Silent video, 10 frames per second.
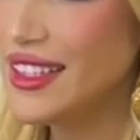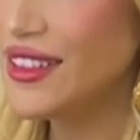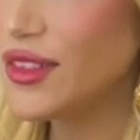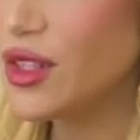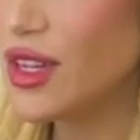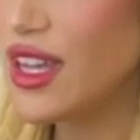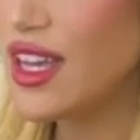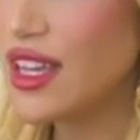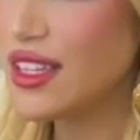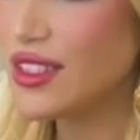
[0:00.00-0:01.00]
It be
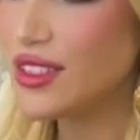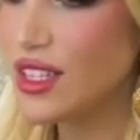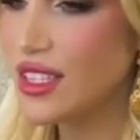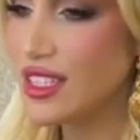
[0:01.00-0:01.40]
like say